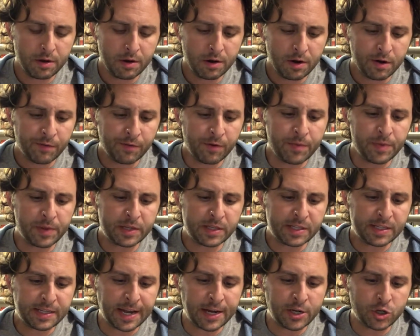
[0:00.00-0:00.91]
From the
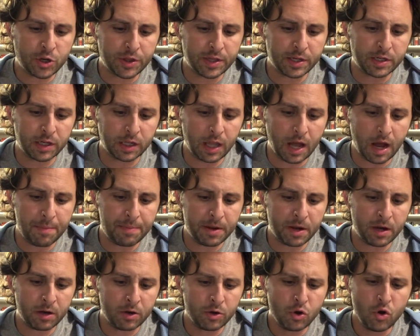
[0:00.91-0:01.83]
stench of the
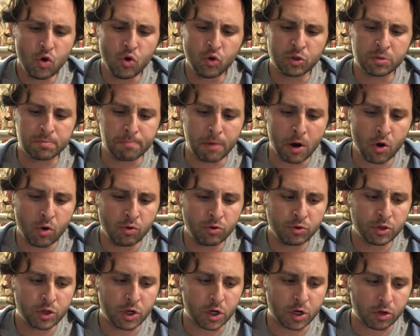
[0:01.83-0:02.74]
tilapia, whose
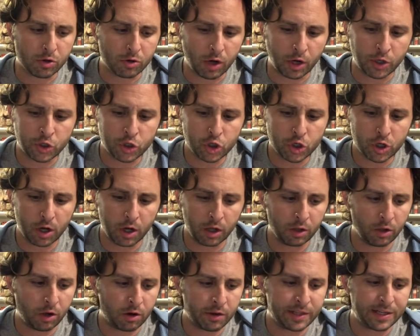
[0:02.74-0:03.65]
bones crunch
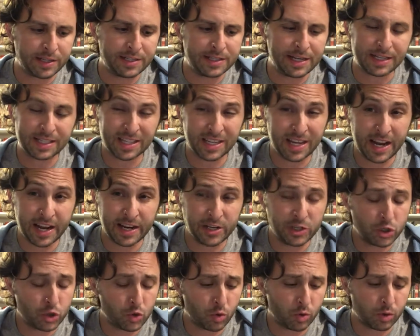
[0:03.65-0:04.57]
along the desiccated
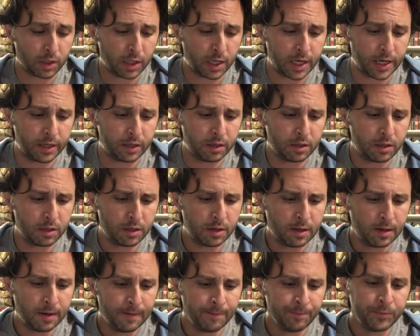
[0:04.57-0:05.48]
shoreline,
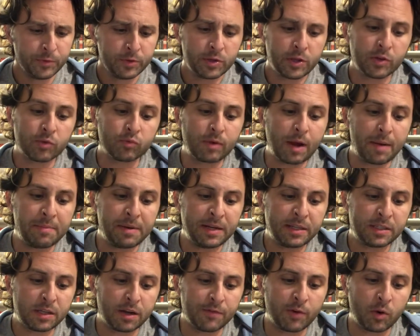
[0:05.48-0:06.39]
to the
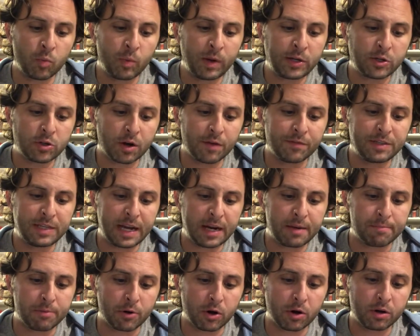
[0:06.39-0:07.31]
remnants of a winter of dead
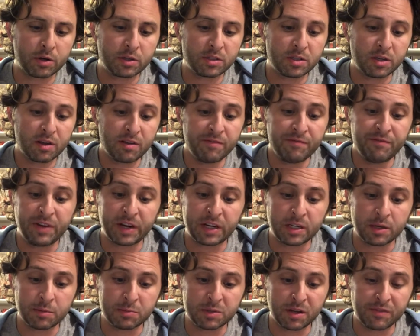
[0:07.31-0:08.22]
birds,
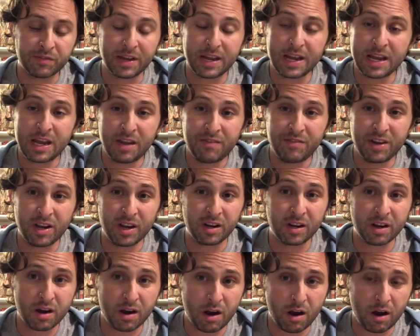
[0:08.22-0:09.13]
victims of avian
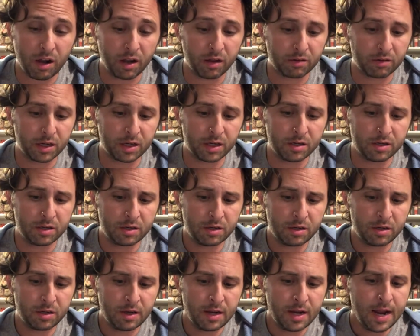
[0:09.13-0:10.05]
cholera,
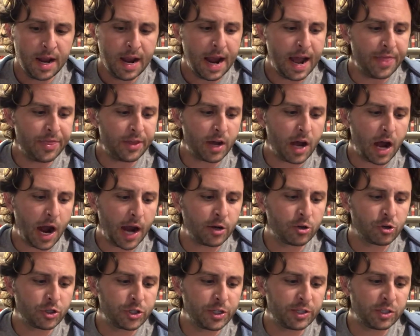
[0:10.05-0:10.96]
and the
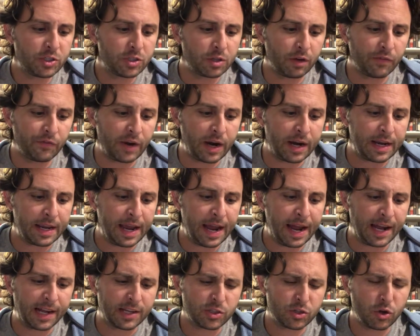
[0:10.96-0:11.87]
hydrogen sulfide
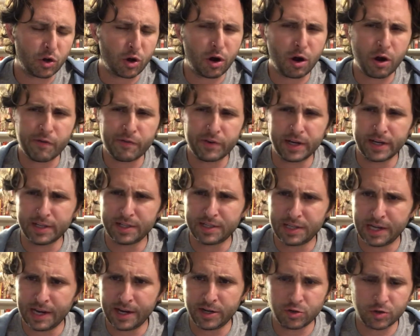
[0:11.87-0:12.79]
gas, often at
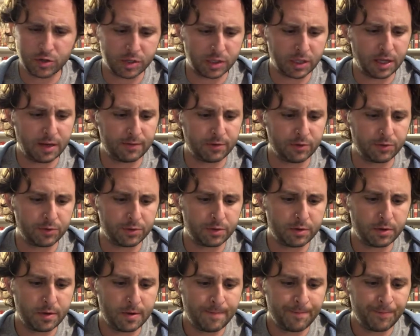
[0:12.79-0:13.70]
dangerous levels,
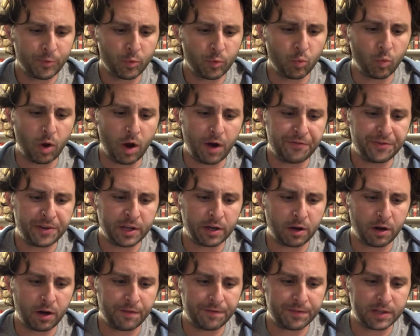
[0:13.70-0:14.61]
wafting
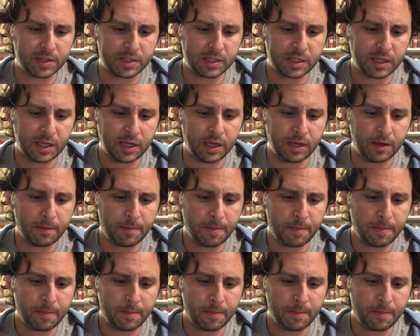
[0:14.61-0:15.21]
off the sea.